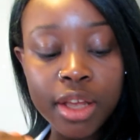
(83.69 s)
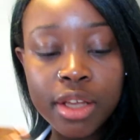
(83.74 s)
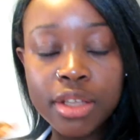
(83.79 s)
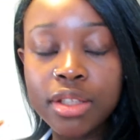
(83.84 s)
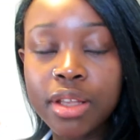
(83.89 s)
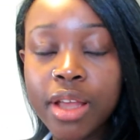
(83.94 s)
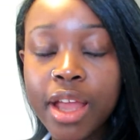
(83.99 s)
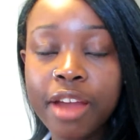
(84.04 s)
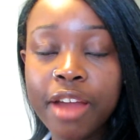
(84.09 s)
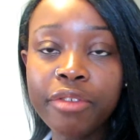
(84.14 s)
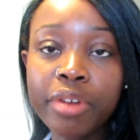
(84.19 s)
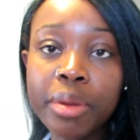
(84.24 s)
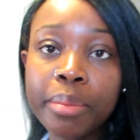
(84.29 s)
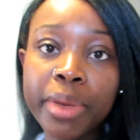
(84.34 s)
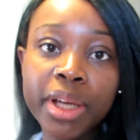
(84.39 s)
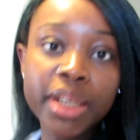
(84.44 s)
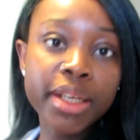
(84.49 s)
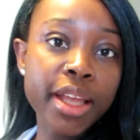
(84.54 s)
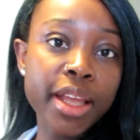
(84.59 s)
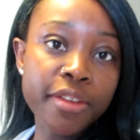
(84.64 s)
So every
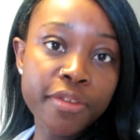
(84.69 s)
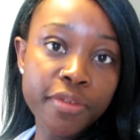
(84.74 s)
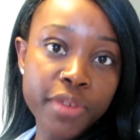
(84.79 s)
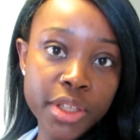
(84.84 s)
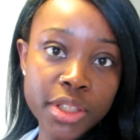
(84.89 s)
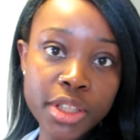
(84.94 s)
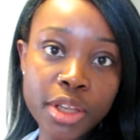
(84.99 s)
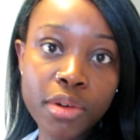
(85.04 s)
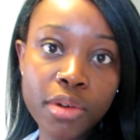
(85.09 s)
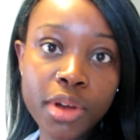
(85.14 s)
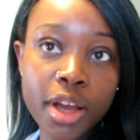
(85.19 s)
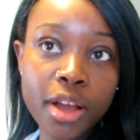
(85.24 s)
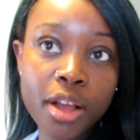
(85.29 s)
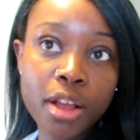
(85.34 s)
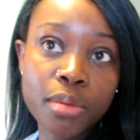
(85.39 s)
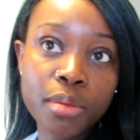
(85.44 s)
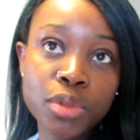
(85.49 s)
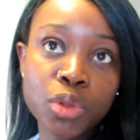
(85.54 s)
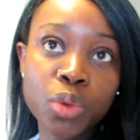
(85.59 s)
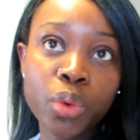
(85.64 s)
Monday physio
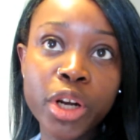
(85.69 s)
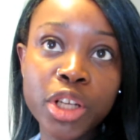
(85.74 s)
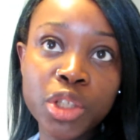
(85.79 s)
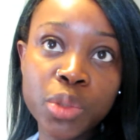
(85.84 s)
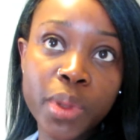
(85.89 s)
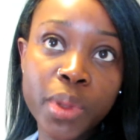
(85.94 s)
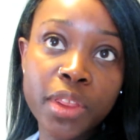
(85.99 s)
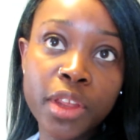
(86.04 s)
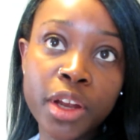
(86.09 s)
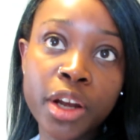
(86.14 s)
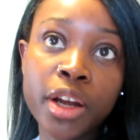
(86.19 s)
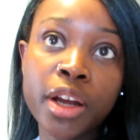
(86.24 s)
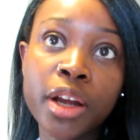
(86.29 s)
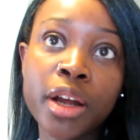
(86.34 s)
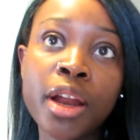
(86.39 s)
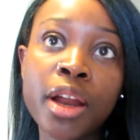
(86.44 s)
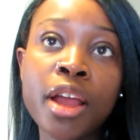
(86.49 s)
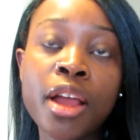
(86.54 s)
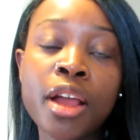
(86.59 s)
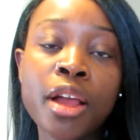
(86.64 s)
comes, works with her,
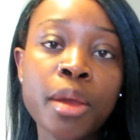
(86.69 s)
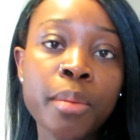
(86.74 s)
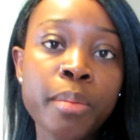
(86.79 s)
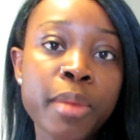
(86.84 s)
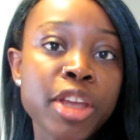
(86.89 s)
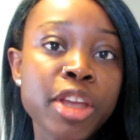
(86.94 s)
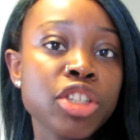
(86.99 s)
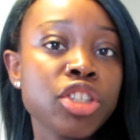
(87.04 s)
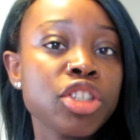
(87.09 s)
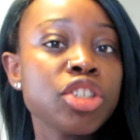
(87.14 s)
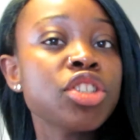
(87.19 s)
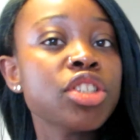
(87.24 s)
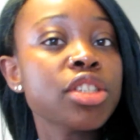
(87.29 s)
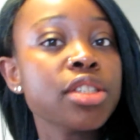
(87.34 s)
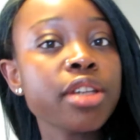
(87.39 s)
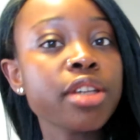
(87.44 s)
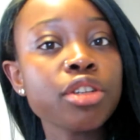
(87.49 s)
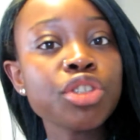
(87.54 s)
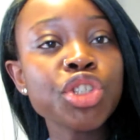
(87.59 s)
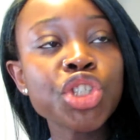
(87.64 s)
makes sure
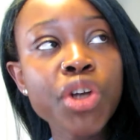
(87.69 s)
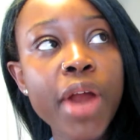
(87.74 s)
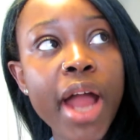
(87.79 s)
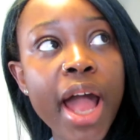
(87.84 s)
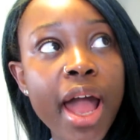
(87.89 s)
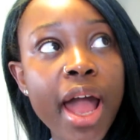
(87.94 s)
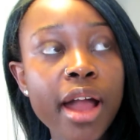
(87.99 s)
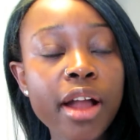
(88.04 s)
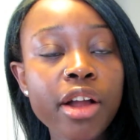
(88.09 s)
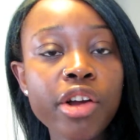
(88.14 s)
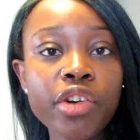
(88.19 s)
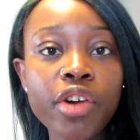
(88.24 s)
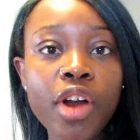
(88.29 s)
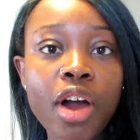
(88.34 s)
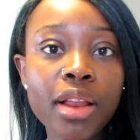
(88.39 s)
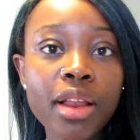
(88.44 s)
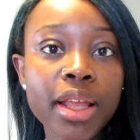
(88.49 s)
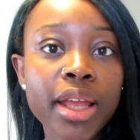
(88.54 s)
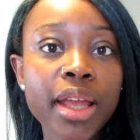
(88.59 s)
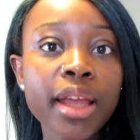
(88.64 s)
she's on track,
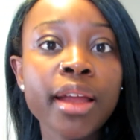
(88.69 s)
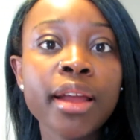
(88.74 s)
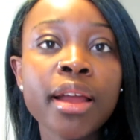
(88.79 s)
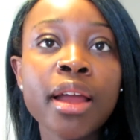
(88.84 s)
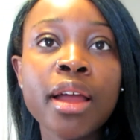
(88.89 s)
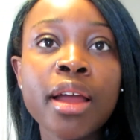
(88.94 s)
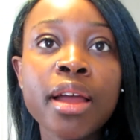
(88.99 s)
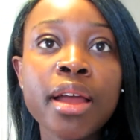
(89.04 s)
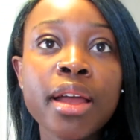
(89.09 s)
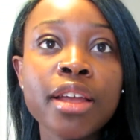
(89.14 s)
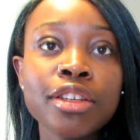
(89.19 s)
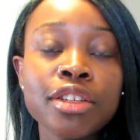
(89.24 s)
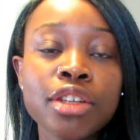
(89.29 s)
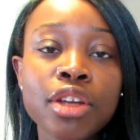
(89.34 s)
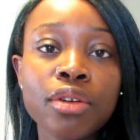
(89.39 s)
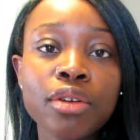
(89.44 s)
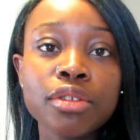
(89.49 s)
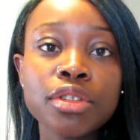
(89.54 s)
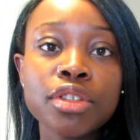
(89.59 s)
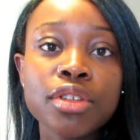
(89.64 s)
crawling, you
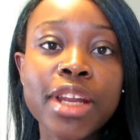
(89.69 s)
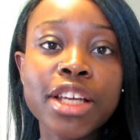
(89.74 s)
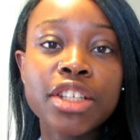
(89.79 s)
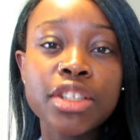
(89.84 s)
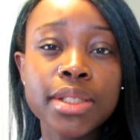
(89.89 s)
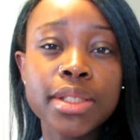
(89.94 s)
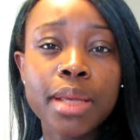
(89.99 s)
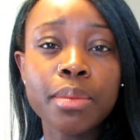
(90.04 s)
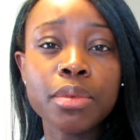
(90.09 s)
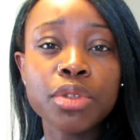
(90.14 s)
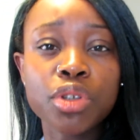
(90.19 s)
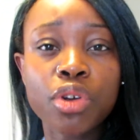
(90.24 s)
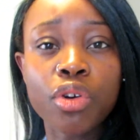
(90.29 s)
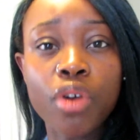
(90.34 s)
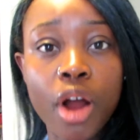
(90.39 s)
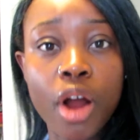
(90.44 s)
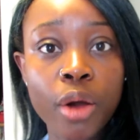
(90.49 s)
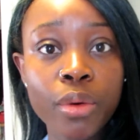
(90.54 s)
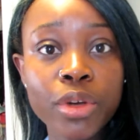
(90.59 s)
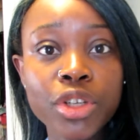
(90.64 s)
know, so that she's able to
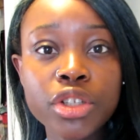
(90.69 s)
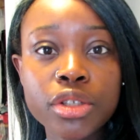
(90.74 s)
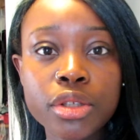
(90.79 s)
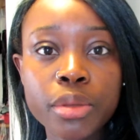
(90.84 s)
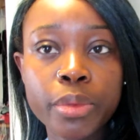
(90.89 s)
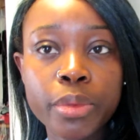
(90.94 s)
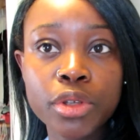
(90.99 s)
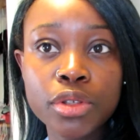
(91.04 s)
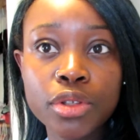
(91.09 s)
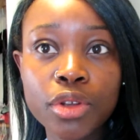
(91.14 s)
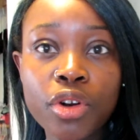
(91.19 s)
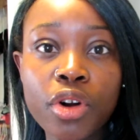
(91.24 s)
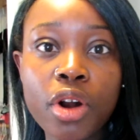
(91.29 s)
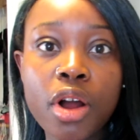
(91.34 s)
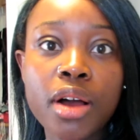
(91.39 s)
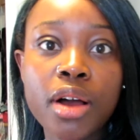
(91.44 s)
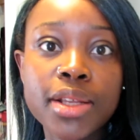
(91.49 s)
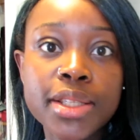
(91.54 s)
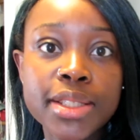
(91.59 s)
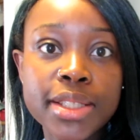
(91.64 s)
crawl when she's supposed to
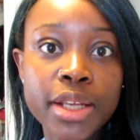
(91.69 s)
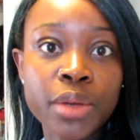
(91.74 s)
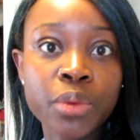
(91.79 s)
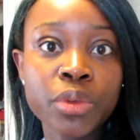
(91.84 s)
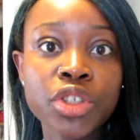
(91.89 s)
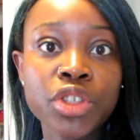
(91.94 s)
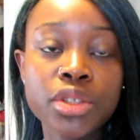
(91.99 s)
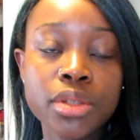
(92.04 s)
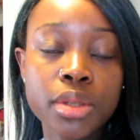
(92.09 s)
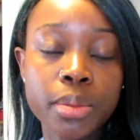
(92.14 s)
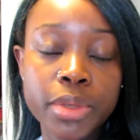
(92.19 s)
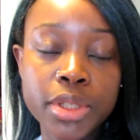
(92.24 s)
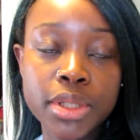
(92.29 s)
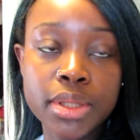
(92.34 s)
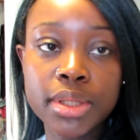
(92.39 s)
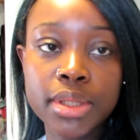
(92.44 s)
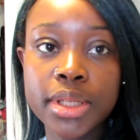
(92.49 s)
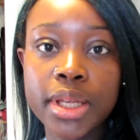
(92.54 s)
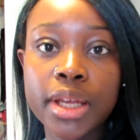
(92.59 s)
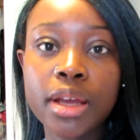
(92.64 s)
crawl, sit when she's supposed to
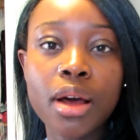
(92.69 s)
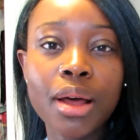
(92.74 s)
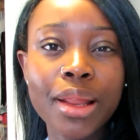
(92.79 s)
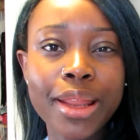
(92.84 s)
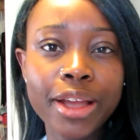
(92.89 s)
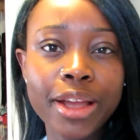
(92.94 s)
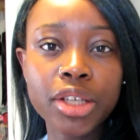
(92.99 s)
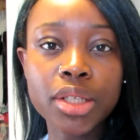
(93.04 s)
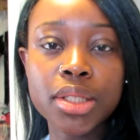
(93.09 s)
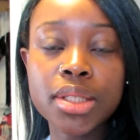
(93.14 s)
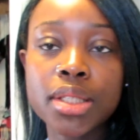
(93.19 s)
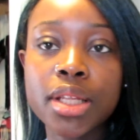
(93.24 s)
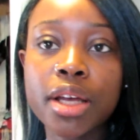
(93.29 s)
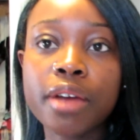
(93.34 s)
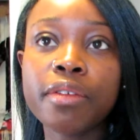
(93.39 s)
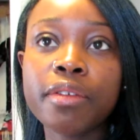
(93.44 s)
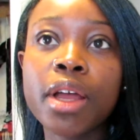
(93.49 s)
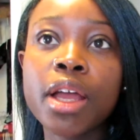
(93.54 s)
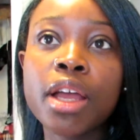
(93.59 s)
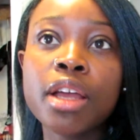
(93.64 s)
sit, all that good
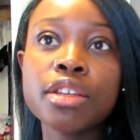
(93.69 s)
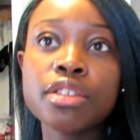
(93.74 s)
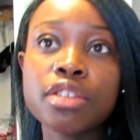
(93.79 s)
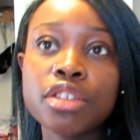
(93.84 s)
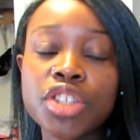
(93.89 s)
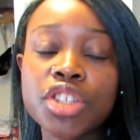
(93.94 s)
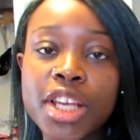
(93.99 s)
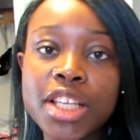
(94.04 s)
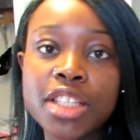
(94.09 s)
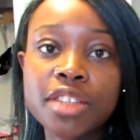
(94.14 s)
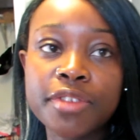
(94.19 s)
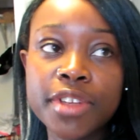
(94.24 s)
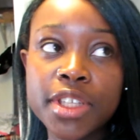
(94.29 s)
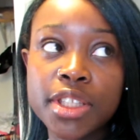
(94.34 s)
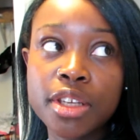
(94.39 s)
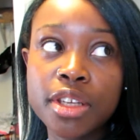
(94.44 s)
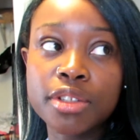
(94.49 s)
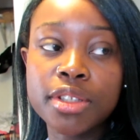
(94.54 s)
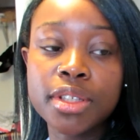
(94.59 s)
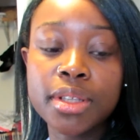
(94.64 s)
stuff. So she has
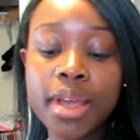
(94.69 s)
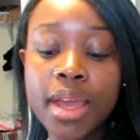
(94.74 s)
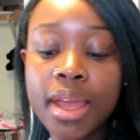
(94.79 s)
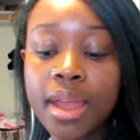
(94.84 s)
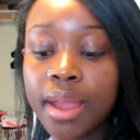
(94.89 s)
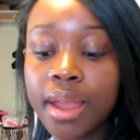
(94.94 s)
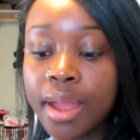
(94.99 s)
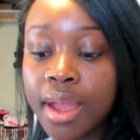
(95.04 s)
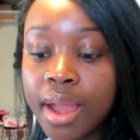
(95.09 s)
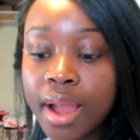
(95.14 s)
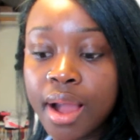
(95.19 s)
physio today.